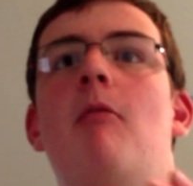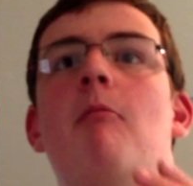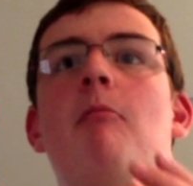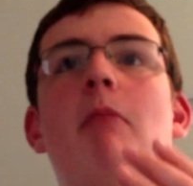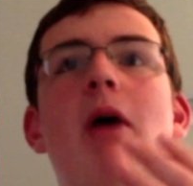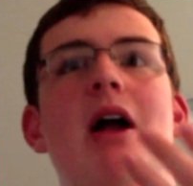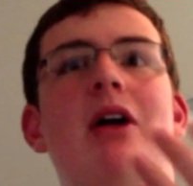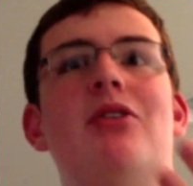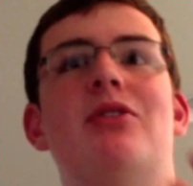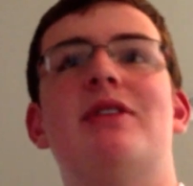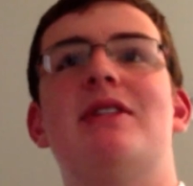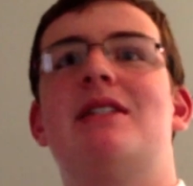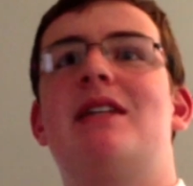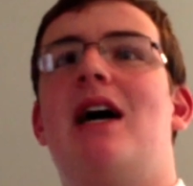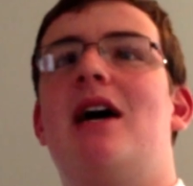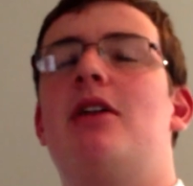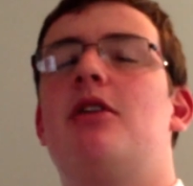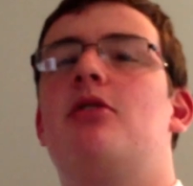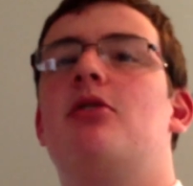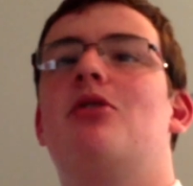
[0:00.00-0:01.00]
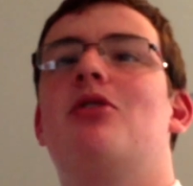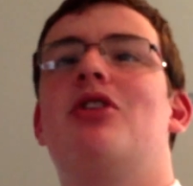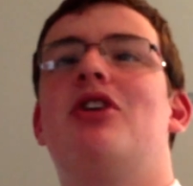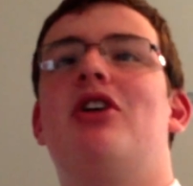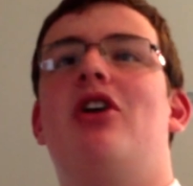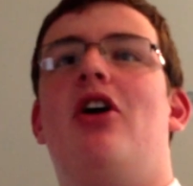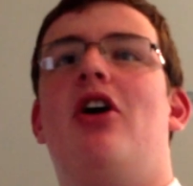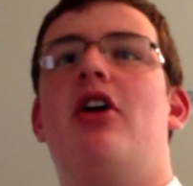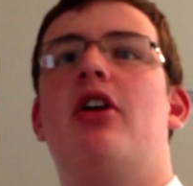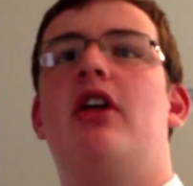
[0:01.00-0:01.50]
Michael decided early
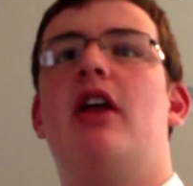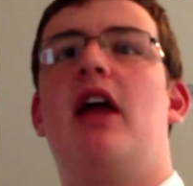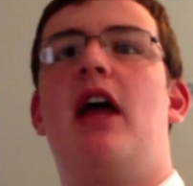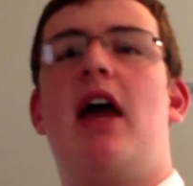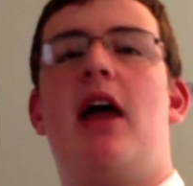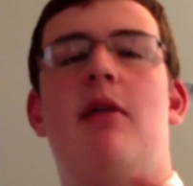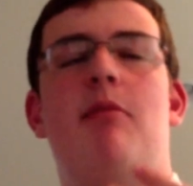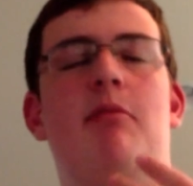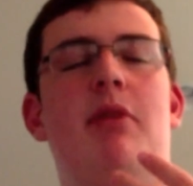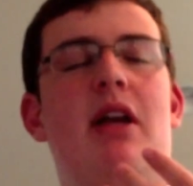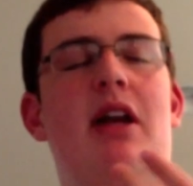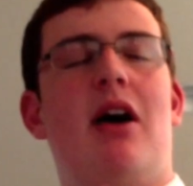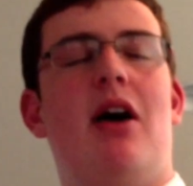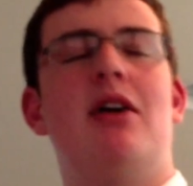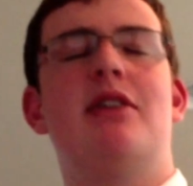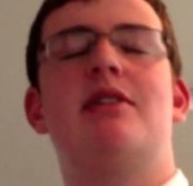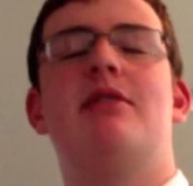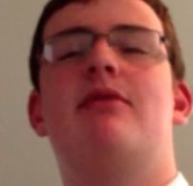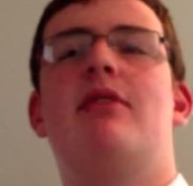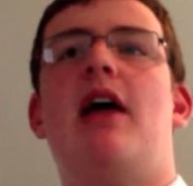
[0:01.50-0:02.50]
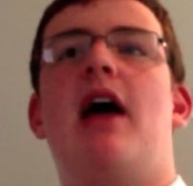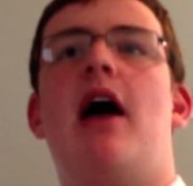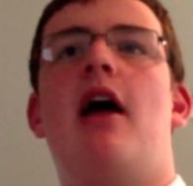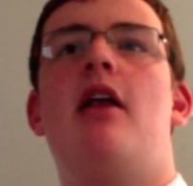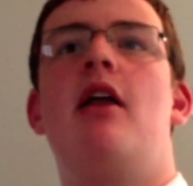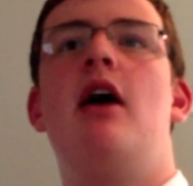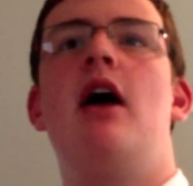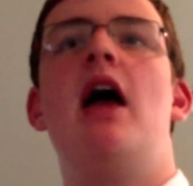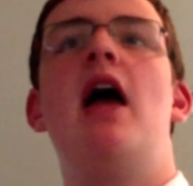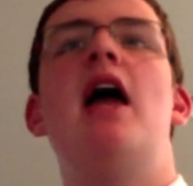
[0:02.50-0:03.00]
on, and because of
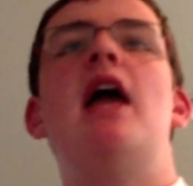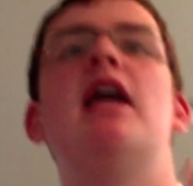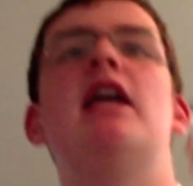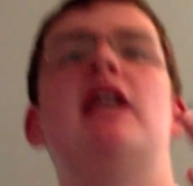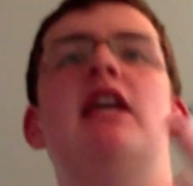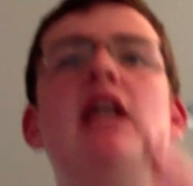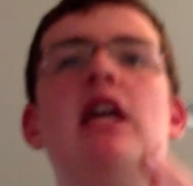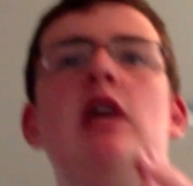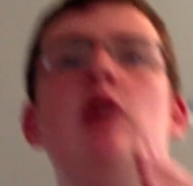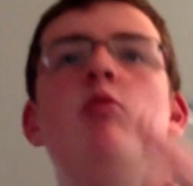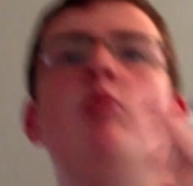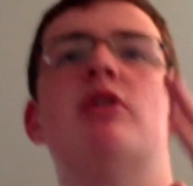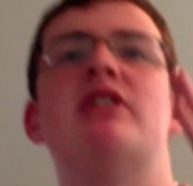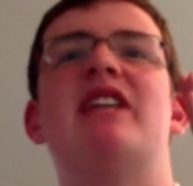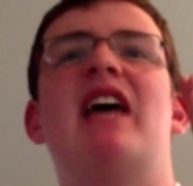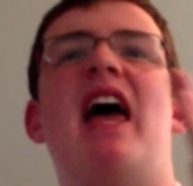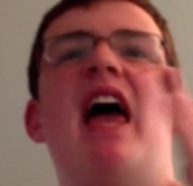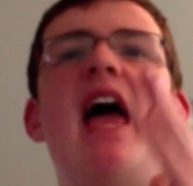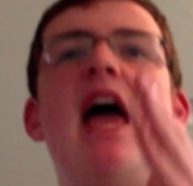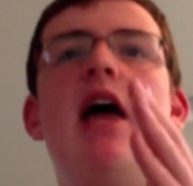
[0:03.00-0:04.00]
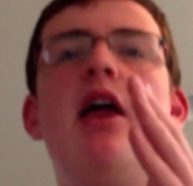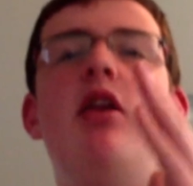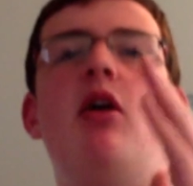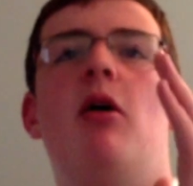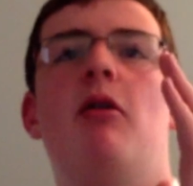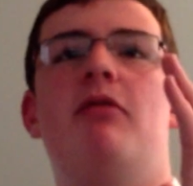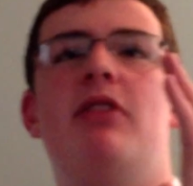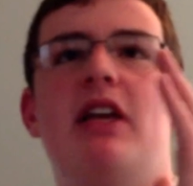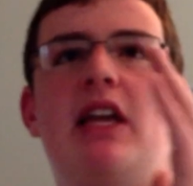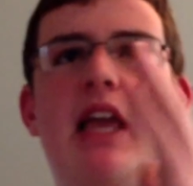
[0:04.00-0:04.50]
that, he was ahead
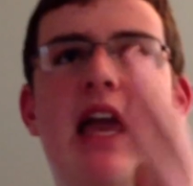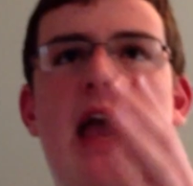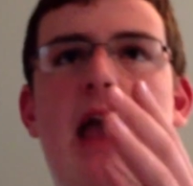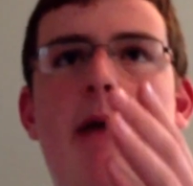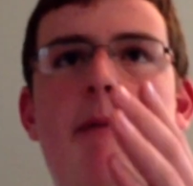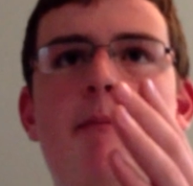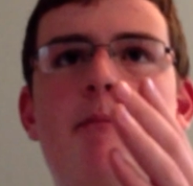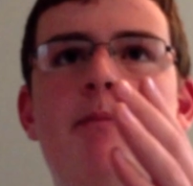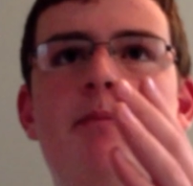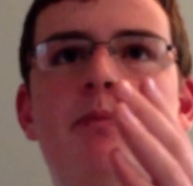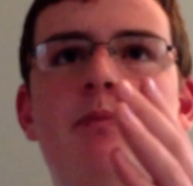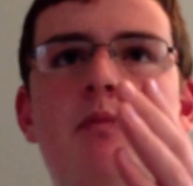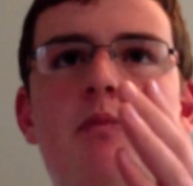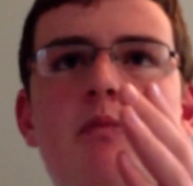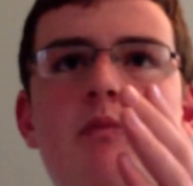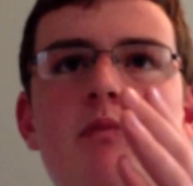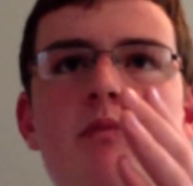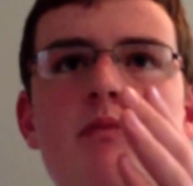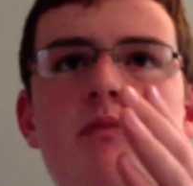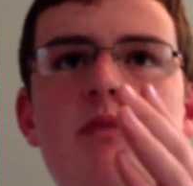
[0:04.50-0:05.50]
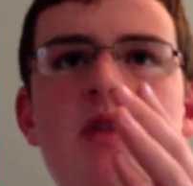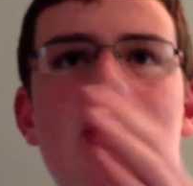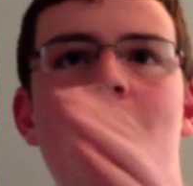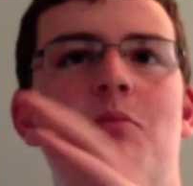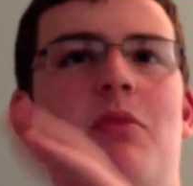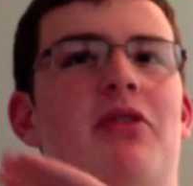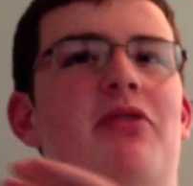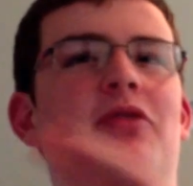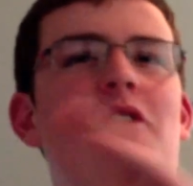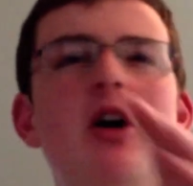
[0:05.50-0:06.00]
of the game.
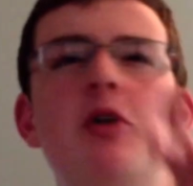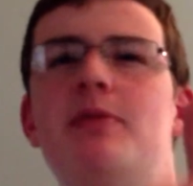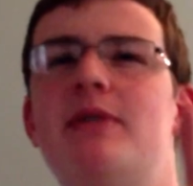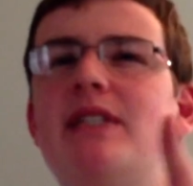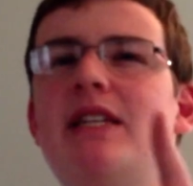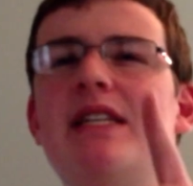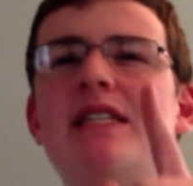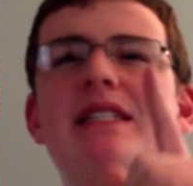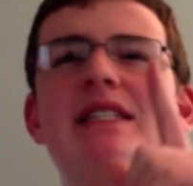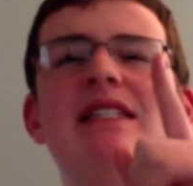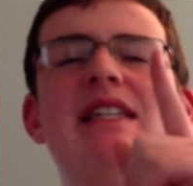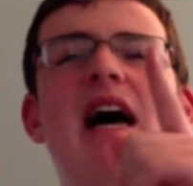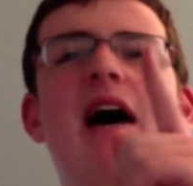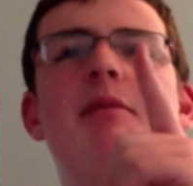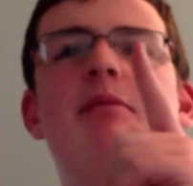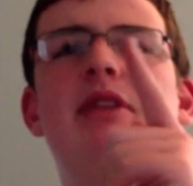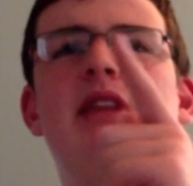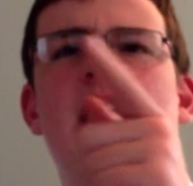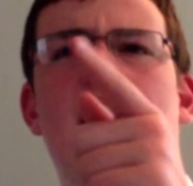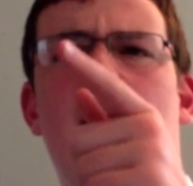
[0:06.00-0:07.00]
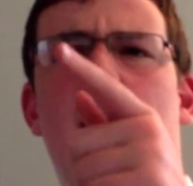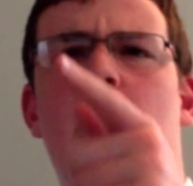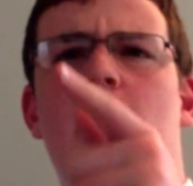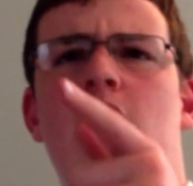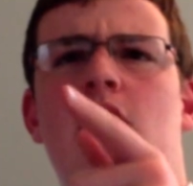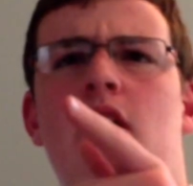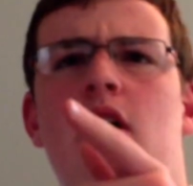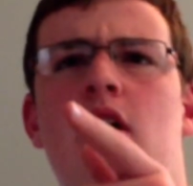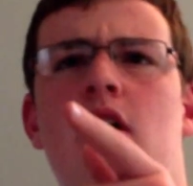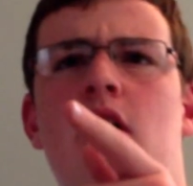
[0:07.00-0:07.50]
But Phelps didn't stop there.
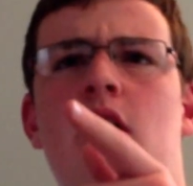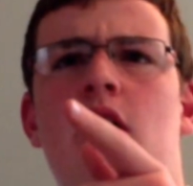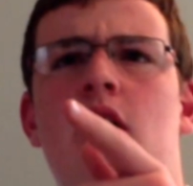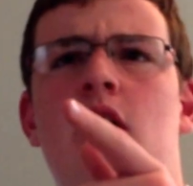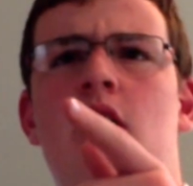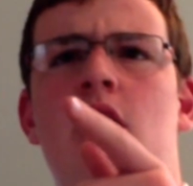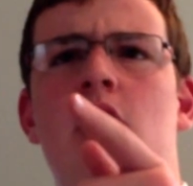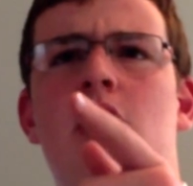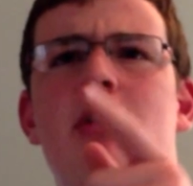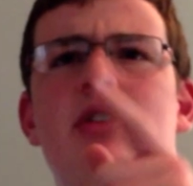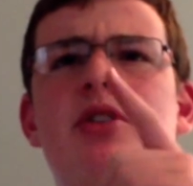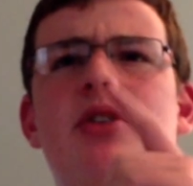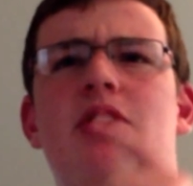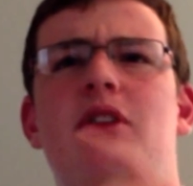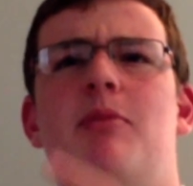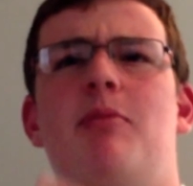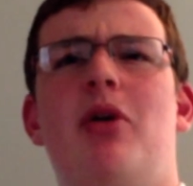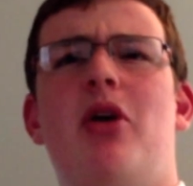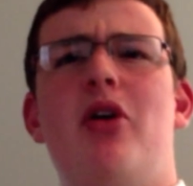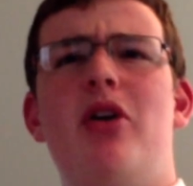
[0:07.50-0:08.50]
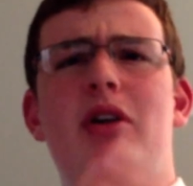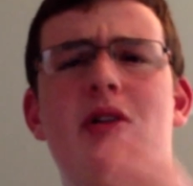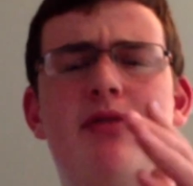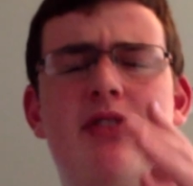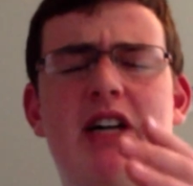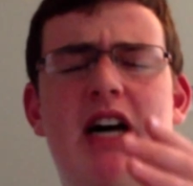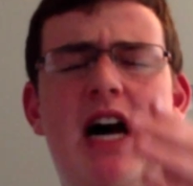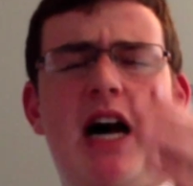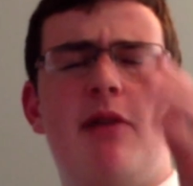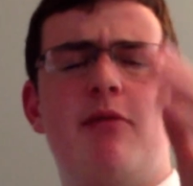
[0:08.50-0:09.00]
During the period of
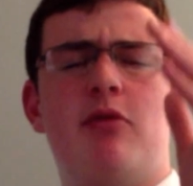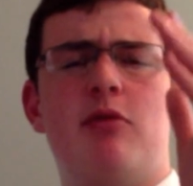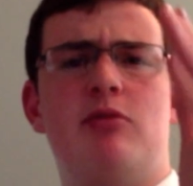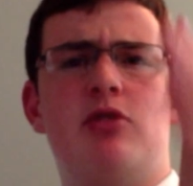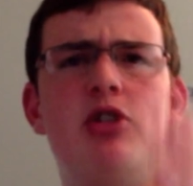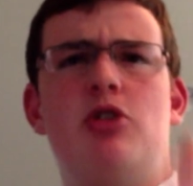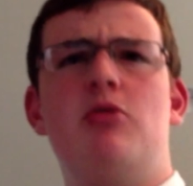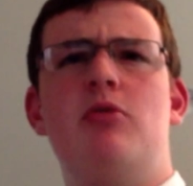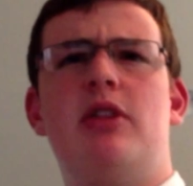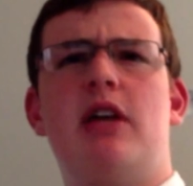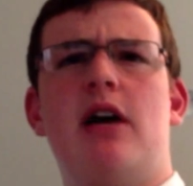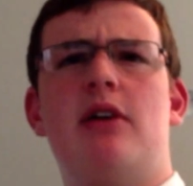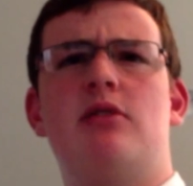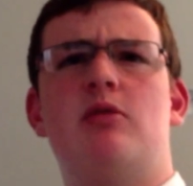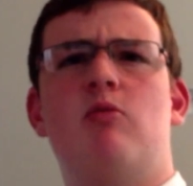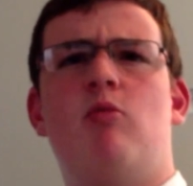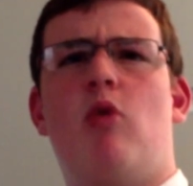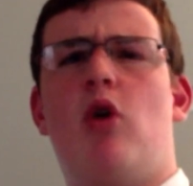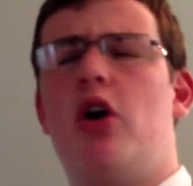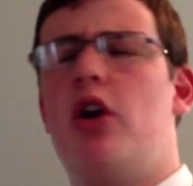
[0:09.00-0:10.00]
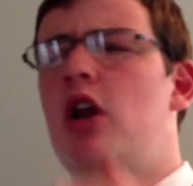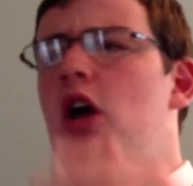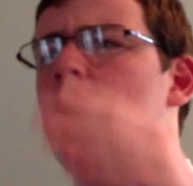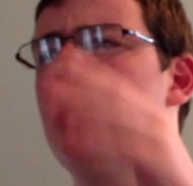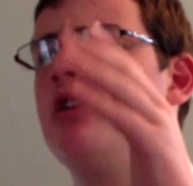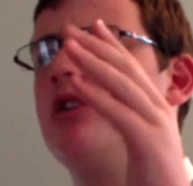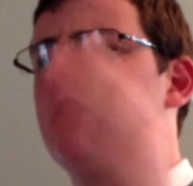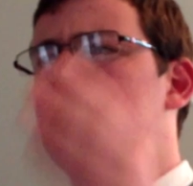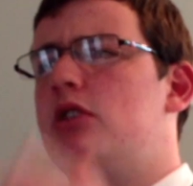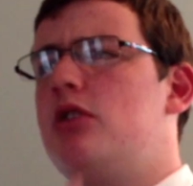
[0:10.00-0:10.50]
time from 2001
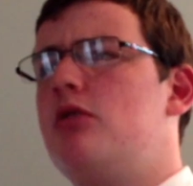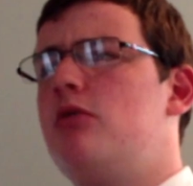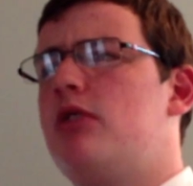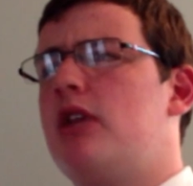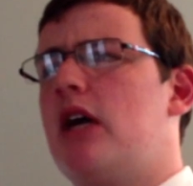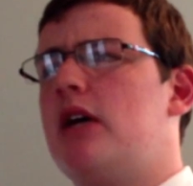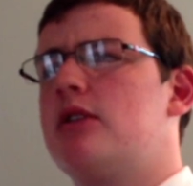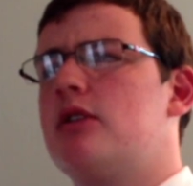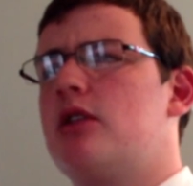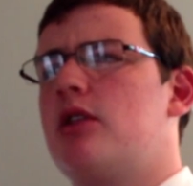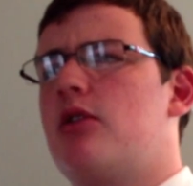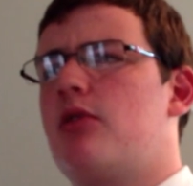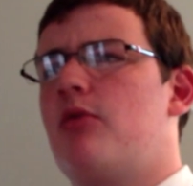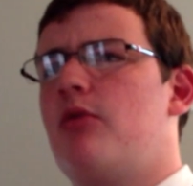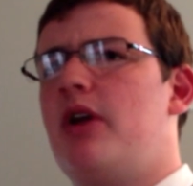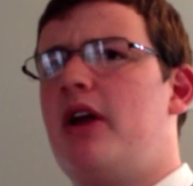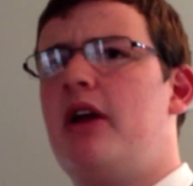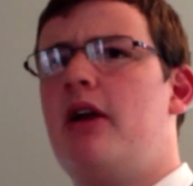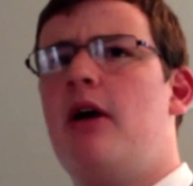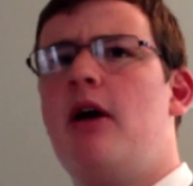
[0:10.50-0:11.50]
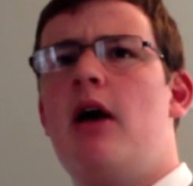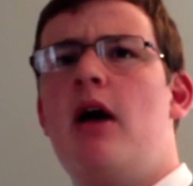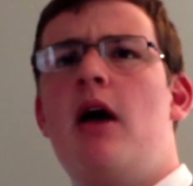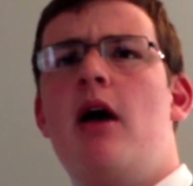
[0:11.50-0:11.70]
to 2003,